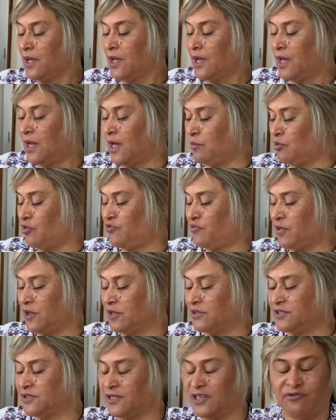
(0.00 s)
of
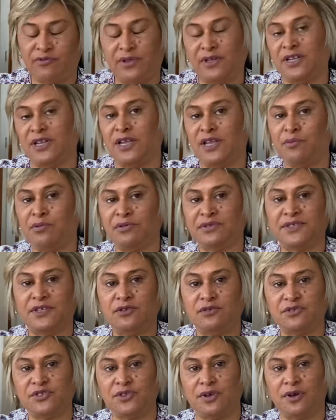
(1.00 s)
those, if Libra is in
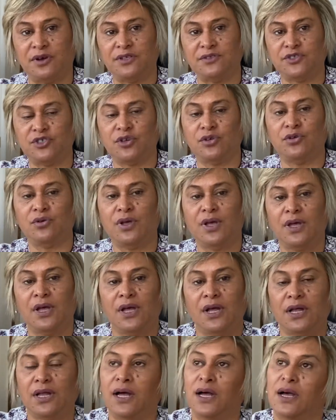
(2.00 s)
your sign too.
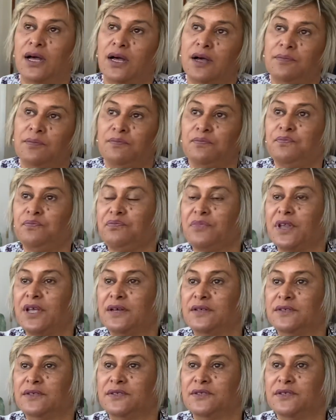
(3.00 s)
So
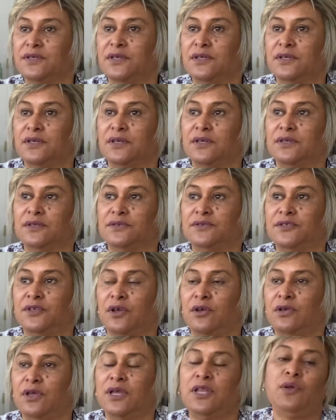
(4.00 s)

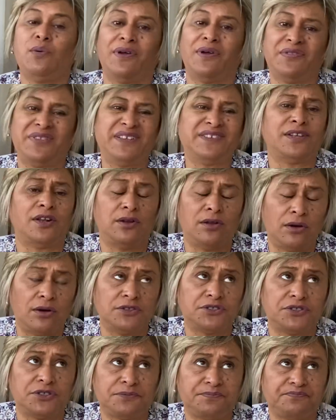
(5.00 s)
anyway, there's a
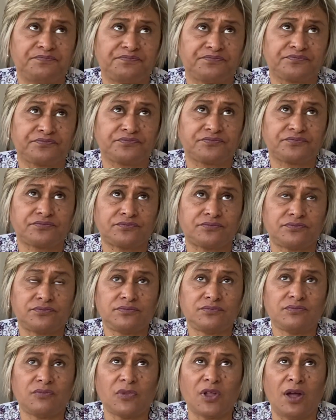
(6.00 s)
lot.
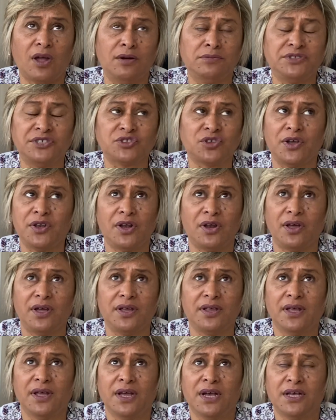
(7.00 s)
I'm just kind of
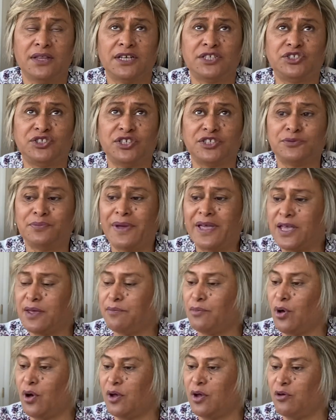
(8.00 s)
like, they're just
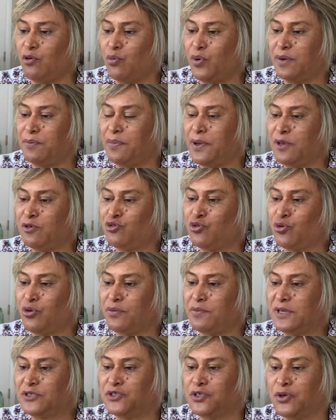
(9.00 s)
making my drawing
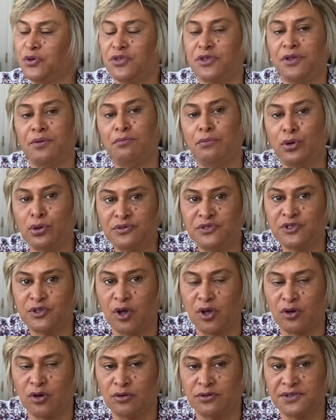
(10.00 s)
me to the moon
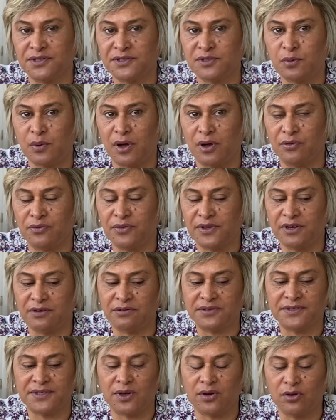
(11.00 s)
cycles as well. There
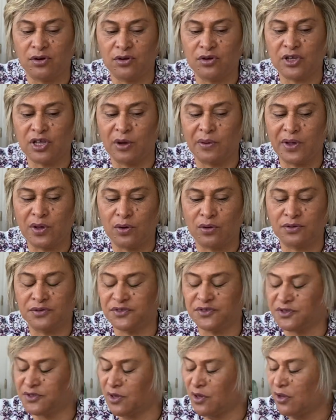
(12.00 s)
is a lot going
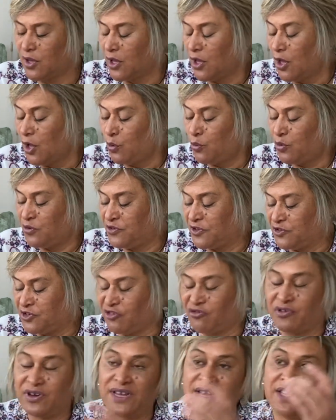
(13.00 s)
on. So with the
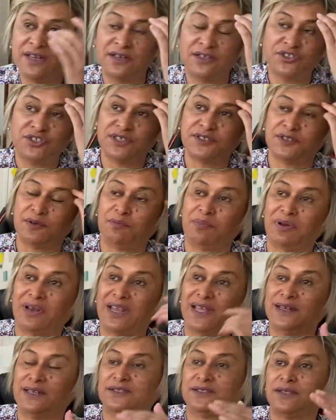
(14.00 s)
different energies and
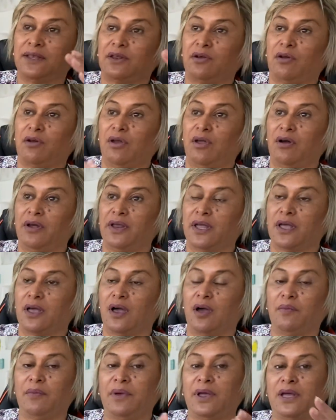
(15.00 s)
planets that are lining
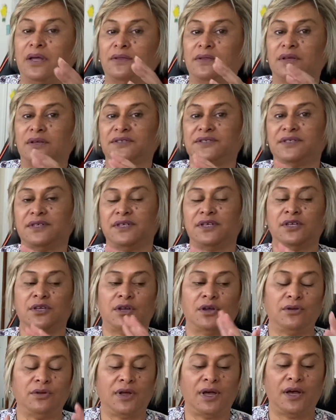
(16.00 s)
up, and there's,
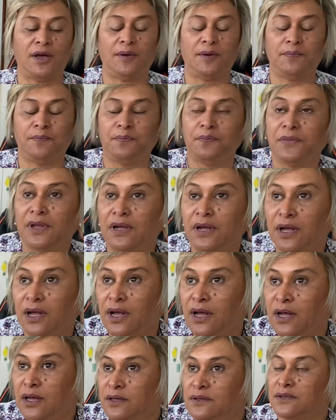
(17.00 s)
and
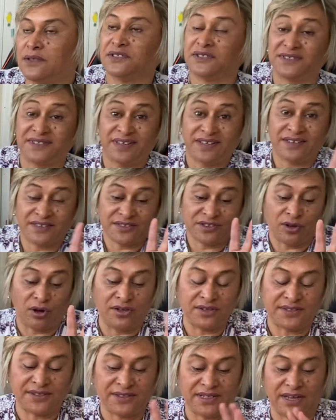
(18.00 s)
the
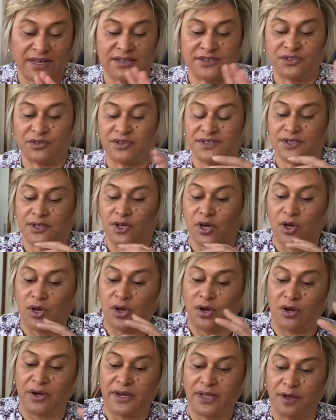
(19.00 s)
star signs that are
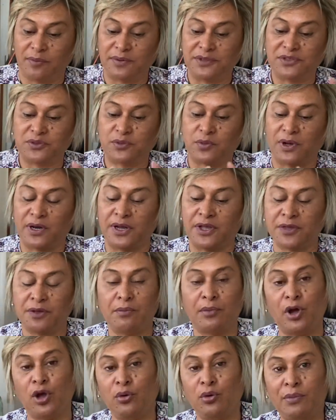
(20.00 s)
lining up as well at the
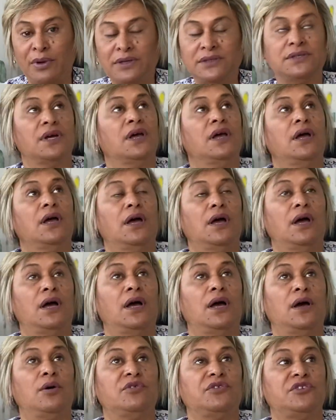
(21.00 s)
moment,
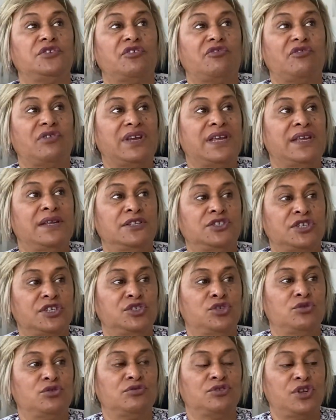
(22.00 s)
with the different
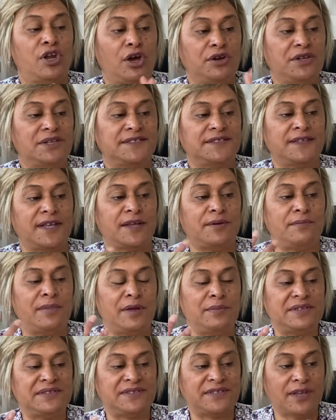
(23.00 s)
energies, you'll notice that
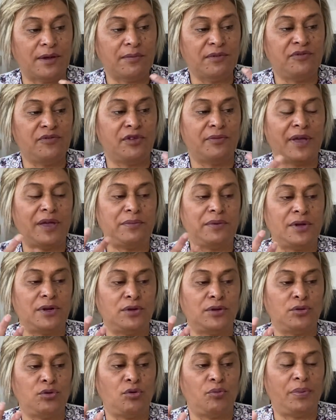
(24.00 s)
maybe some of you may be a
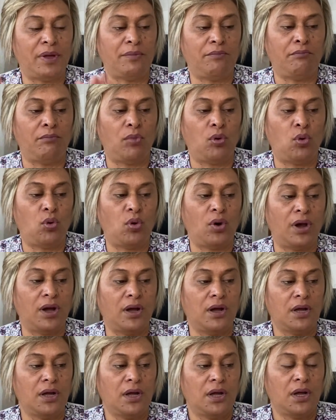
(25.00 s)
little bit
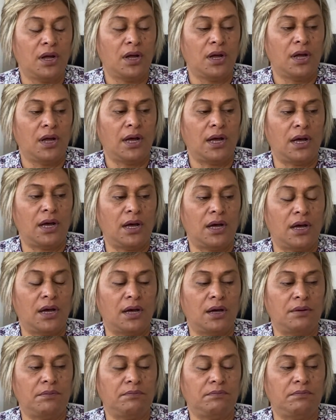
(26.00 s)
more,
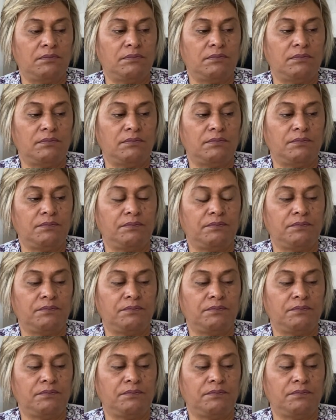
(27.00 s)
it